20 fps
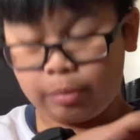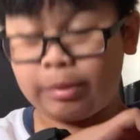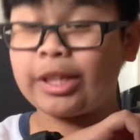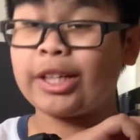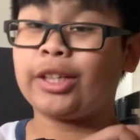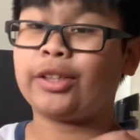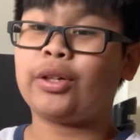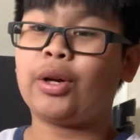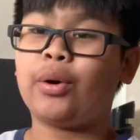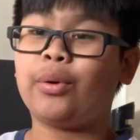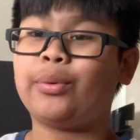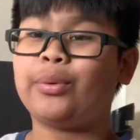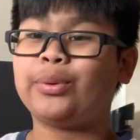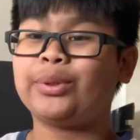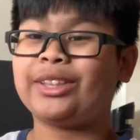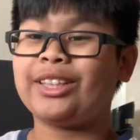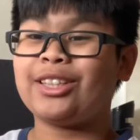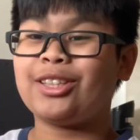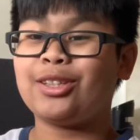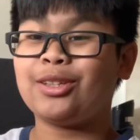we can go
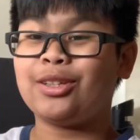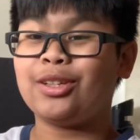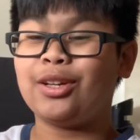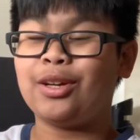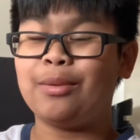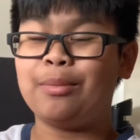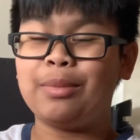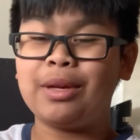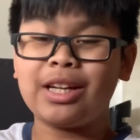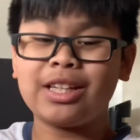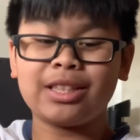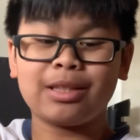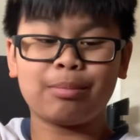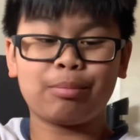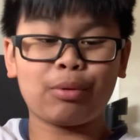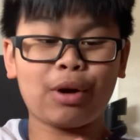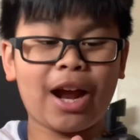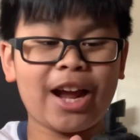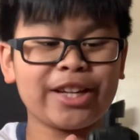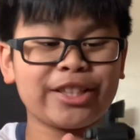see the big
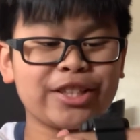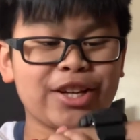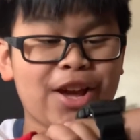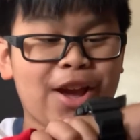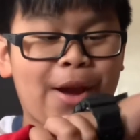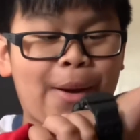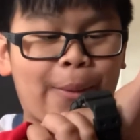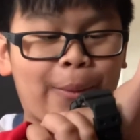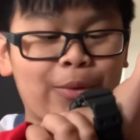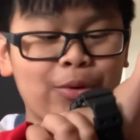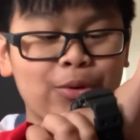surprise now.